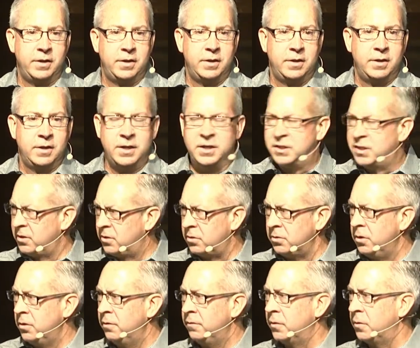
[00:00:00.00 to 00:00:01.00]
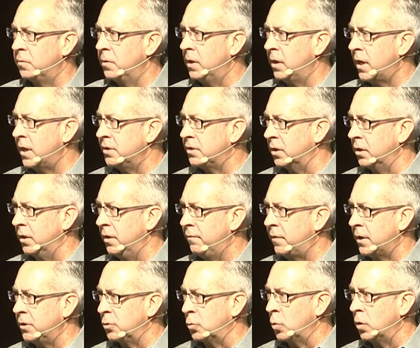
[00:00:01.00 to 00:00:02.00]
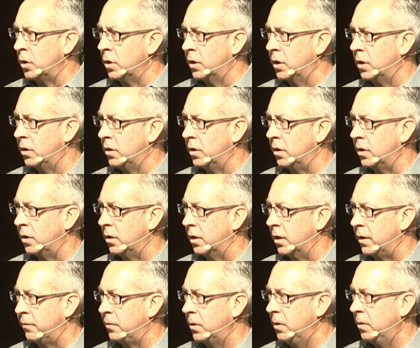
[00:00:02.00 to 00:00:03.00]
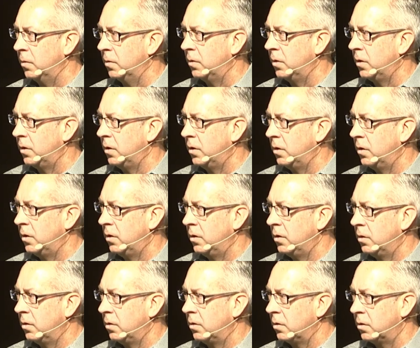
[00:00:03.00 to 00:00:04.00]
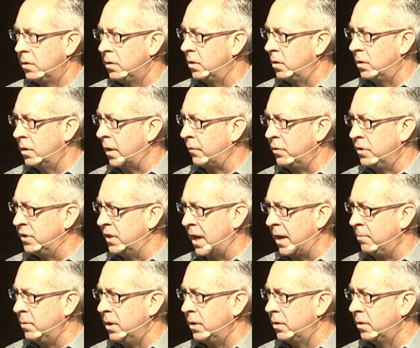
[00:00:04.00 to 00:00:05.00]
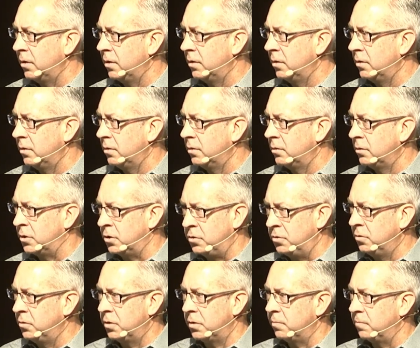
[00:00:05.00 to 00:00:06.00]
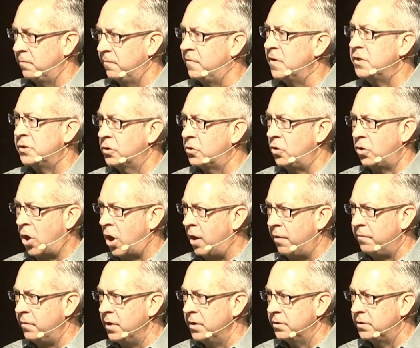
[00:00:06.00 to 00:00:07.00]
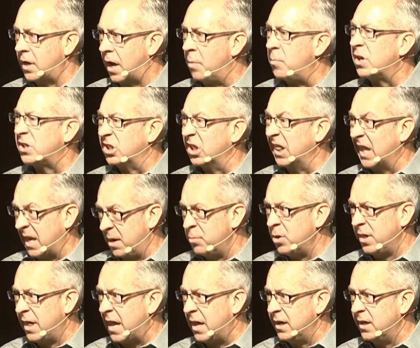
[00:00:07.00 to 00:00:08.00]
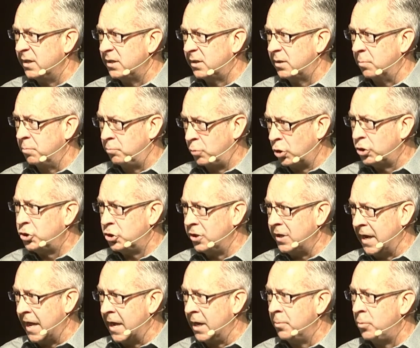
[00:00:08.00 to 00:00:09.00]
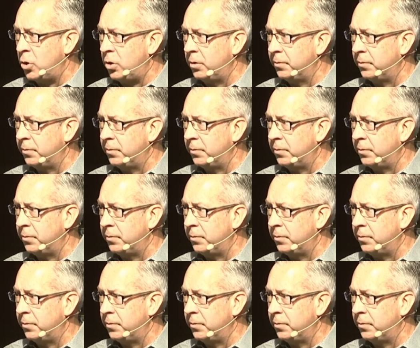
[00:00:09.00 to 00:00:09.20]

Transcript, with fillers: he said, Don't you even realize the Levites work uh, every, every Sabbath to do the physical offerings? How much labor that is to butcher an animal?